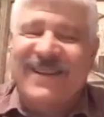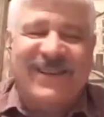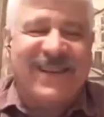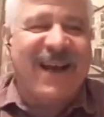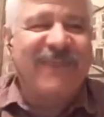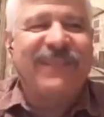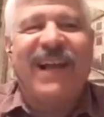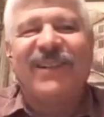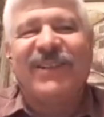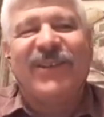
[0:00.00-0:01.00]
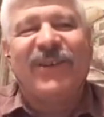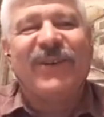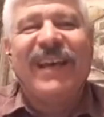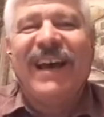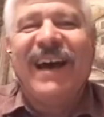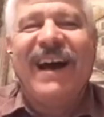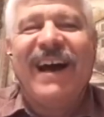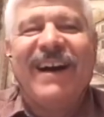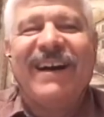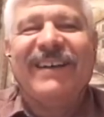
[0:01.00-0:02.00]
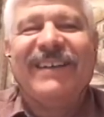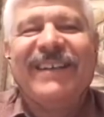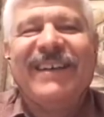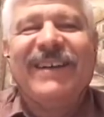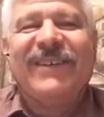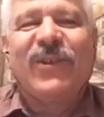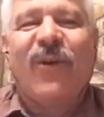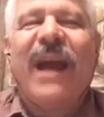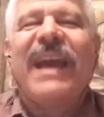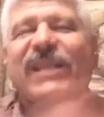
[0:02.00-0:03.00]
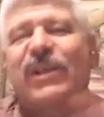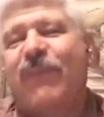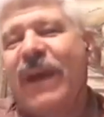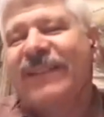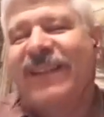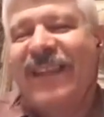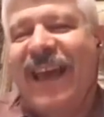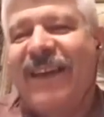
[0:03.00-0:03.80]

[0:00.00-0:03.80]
I'm telling you. So I expected that.